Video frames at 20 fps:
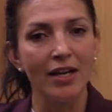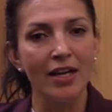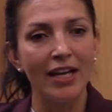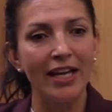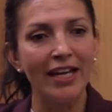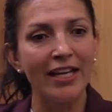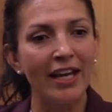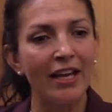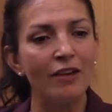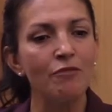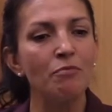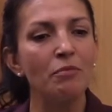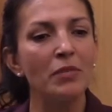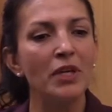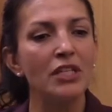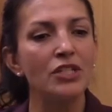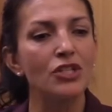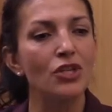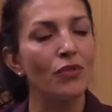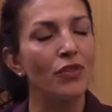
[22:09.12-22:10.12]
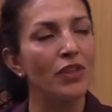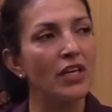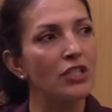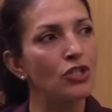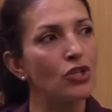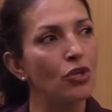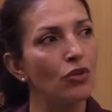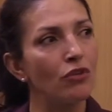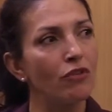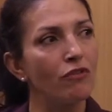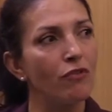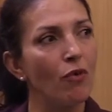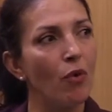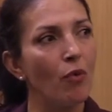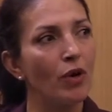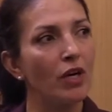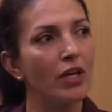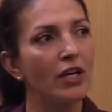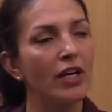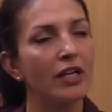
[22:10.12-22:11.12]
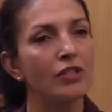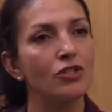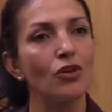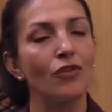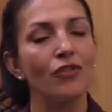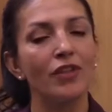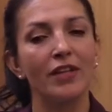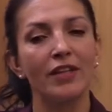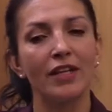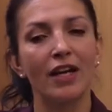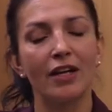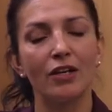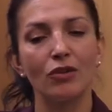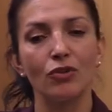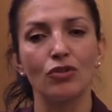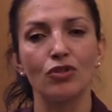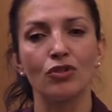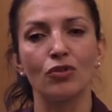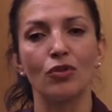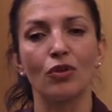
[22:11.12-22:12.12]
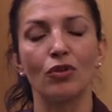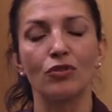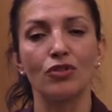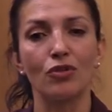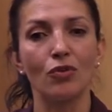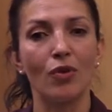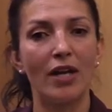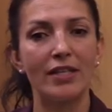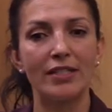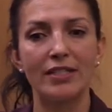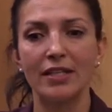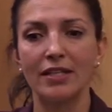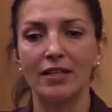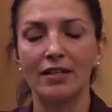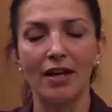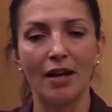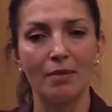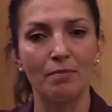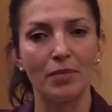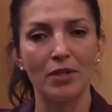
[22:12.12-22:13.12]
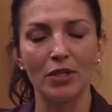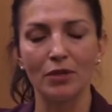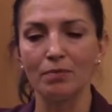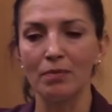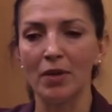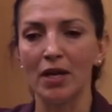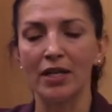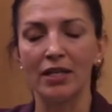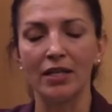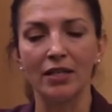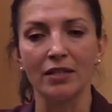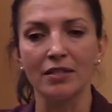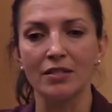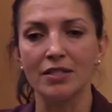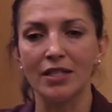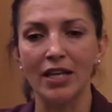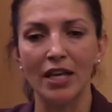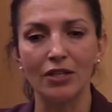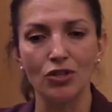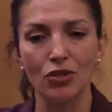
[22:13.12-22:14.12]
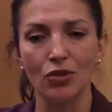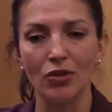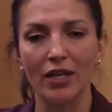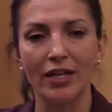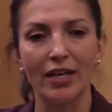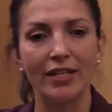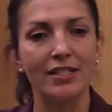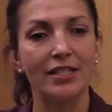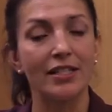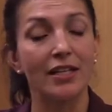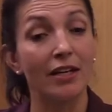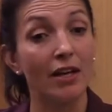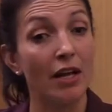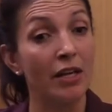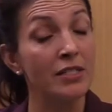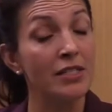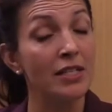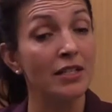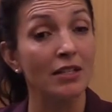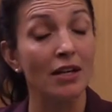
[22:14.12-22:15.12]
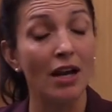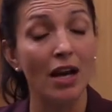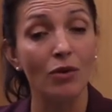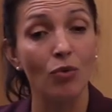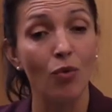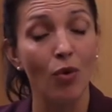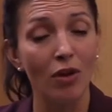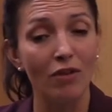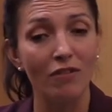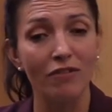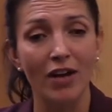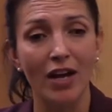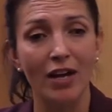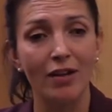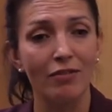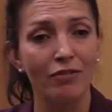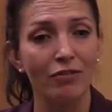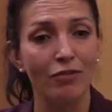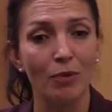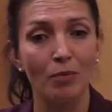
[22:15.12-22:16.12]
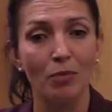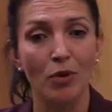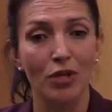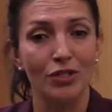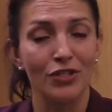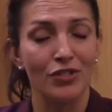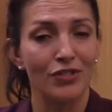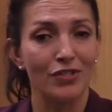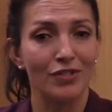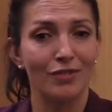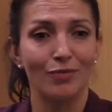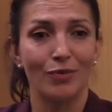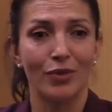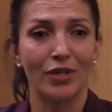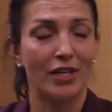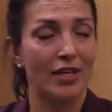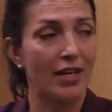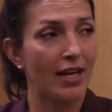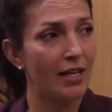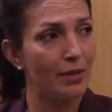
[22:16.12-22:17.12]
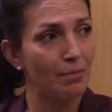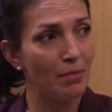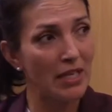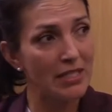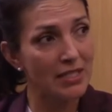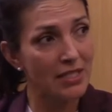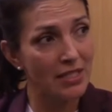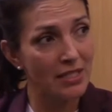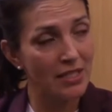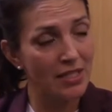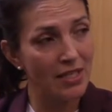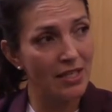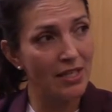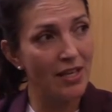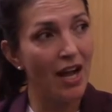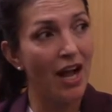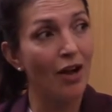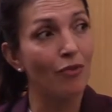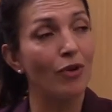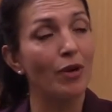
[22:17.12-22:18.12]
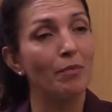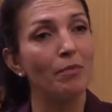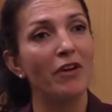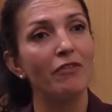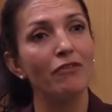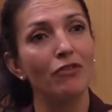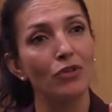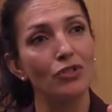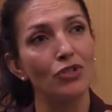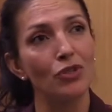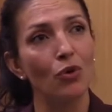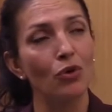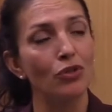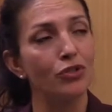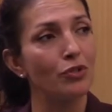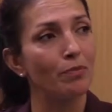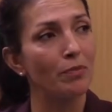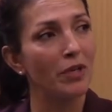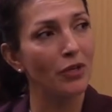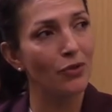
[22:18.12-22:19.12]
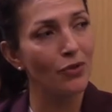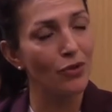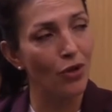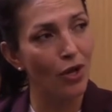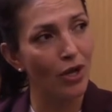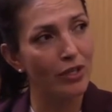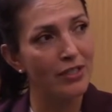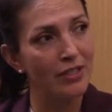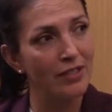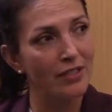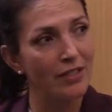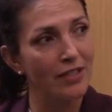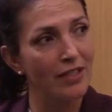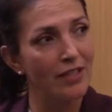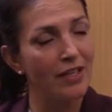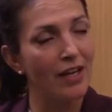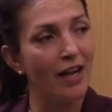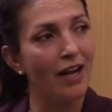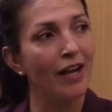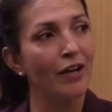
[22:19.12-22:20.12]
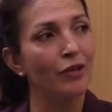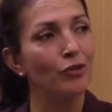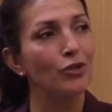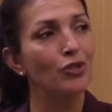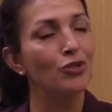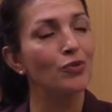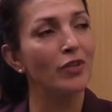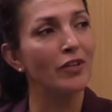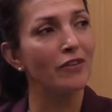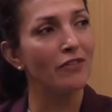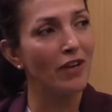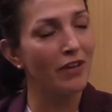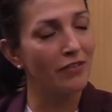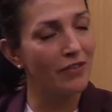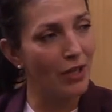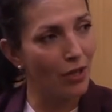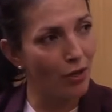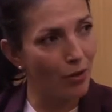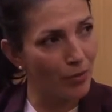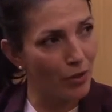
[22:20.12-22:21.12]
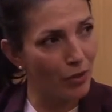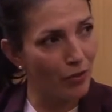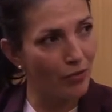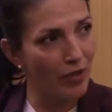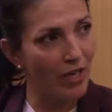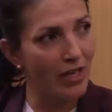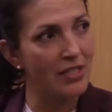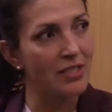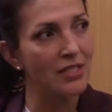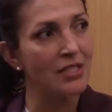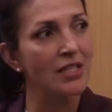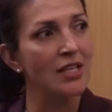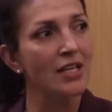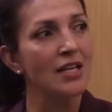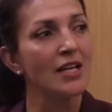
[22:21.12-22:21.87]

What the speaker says: It gave me something to look forward and something that I could control. So I did. I built my schedule, and I did. And I did. I qualified for Boston within 8 months. I ran my first ultramarathon, 125-kilometer race.